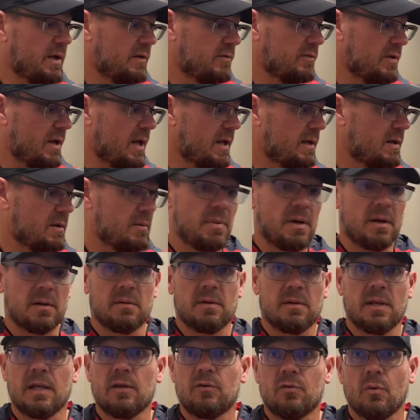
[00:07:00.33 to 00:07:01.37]
excited about
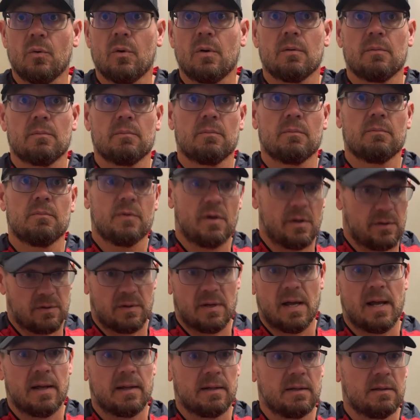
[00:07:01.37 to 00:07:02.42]
Yetur, another
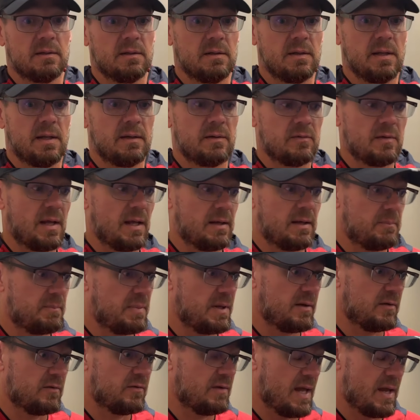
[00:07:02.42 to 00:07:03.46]
guy that at
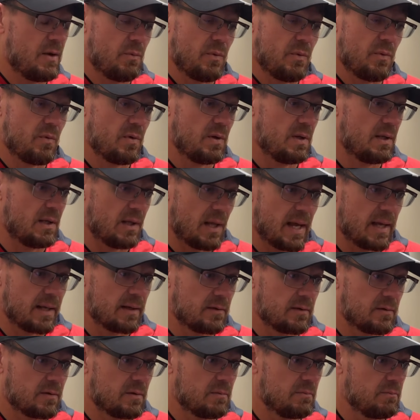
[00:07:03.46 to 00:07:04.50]
Penn State we really
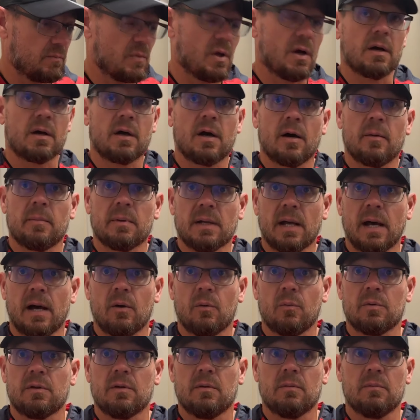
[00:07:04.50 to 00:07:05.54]
liked coming out
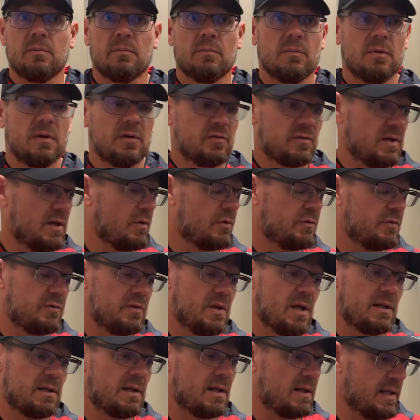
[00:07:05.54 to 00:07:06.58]
with the skill
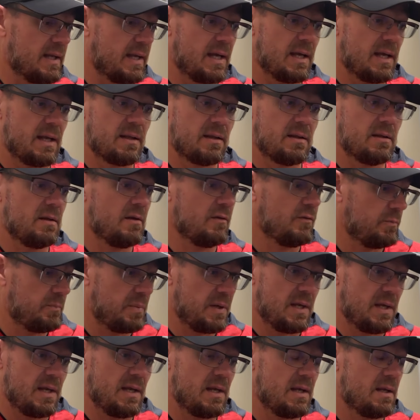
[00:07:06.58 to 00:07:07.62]
set, the length, the
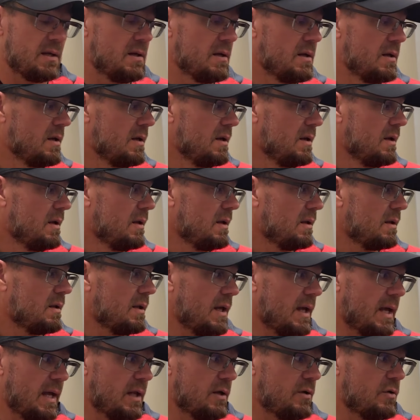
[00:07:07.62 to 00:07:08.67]
speed, the
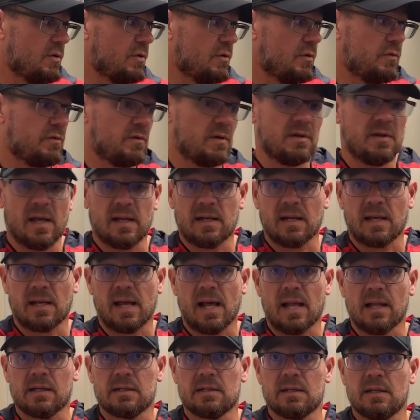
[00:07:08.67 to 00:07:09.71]
hand use, the
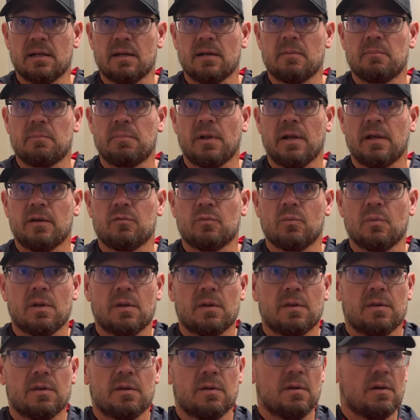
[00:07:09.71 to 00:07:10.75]
technicality that he plays with,
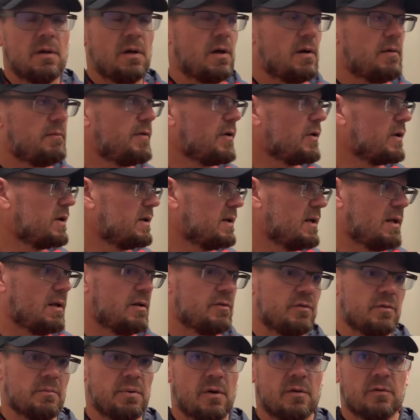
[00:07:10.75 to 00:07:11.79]
a very
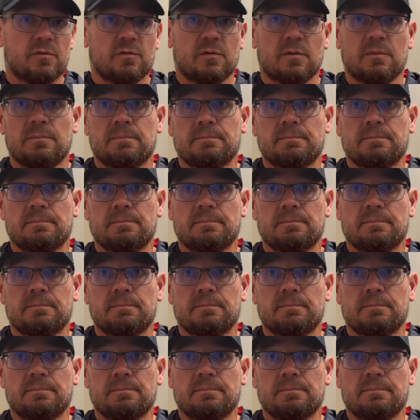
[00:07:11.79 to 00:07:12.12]
diligent person.